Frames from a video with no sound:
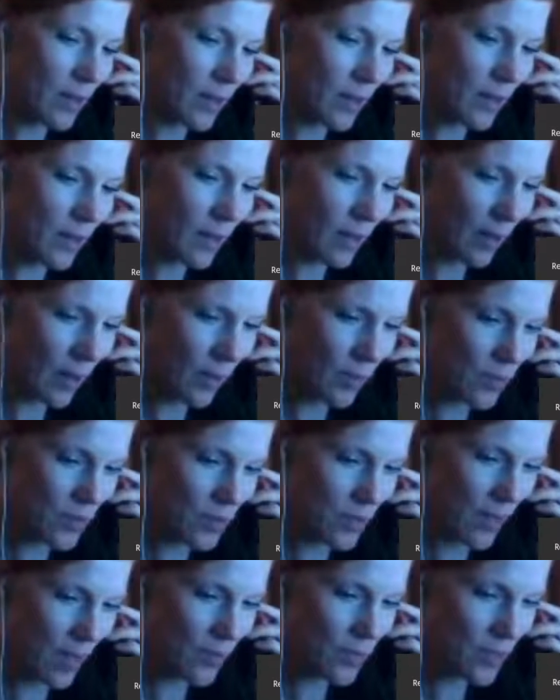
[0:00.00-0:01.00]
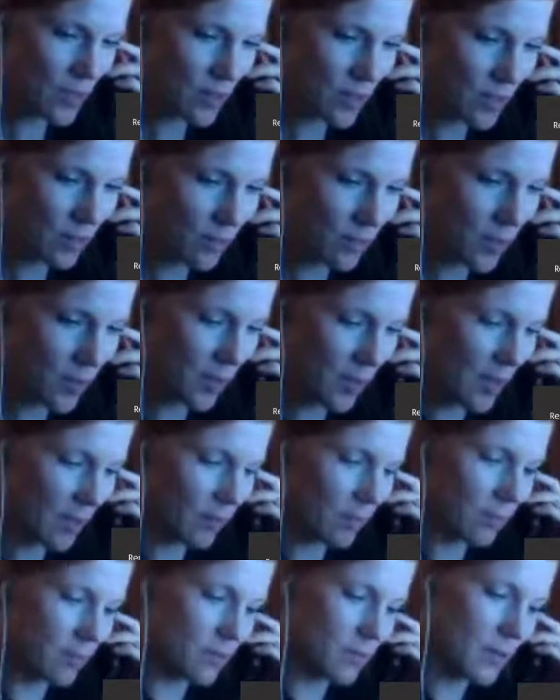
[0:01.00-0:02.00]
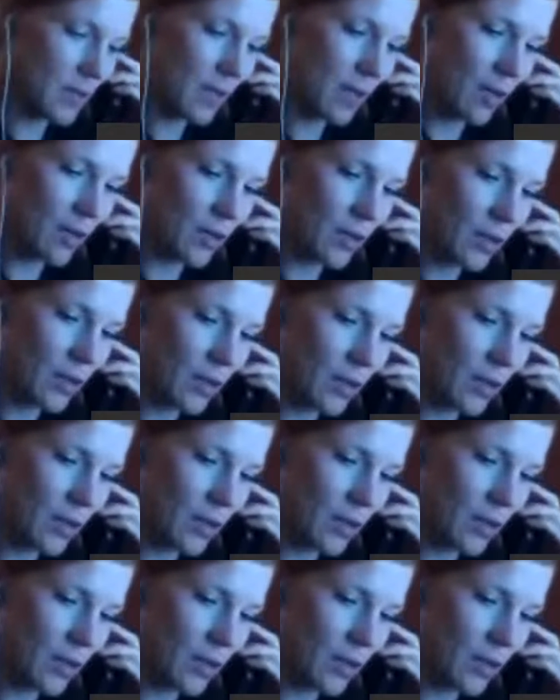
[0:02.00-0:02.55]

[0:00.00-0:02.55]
And I'm just confirming the calculation